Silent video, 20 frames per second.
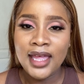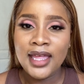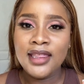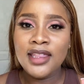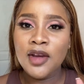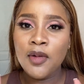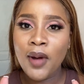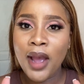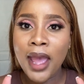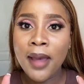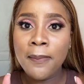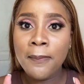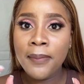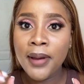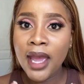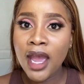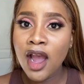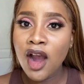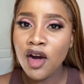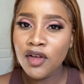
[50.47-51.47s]
there were a
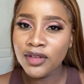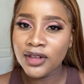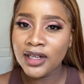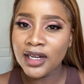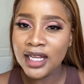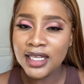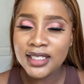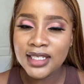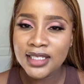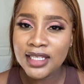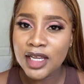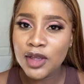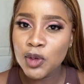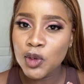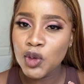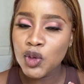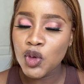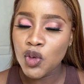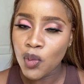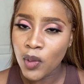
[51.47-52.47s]
pair of glasses I
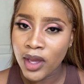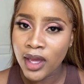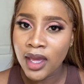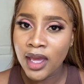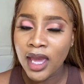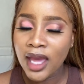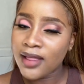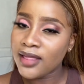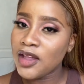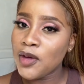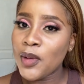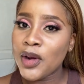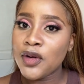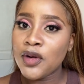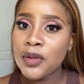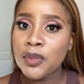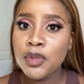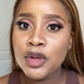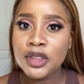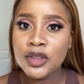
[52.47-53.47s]
used to wear, and they were
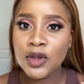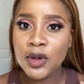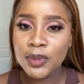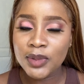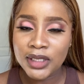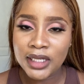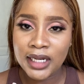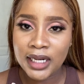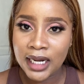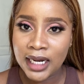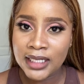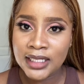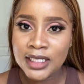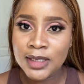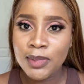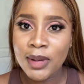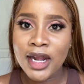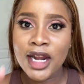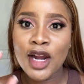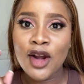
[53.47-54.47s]
not prescription glasses,
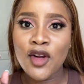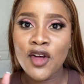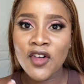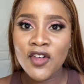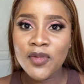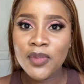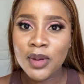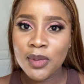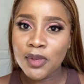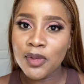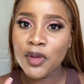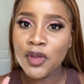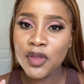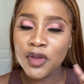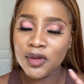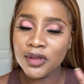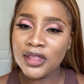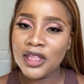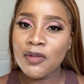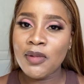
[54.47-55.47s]
but a lot of people
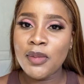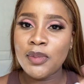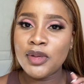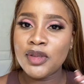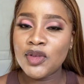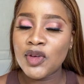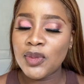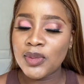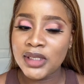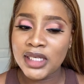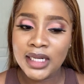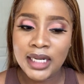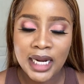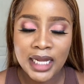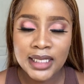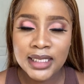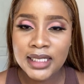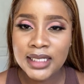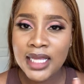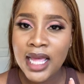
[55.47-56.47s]
thought they were prescription
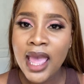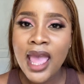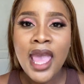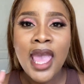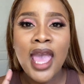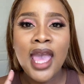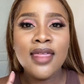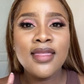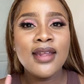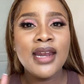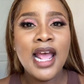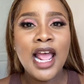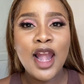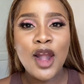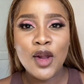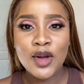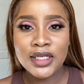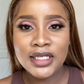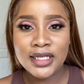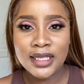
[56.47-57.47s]
glasses, and then I
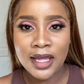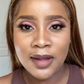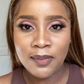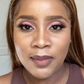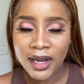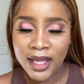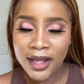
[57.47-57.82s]
lost them.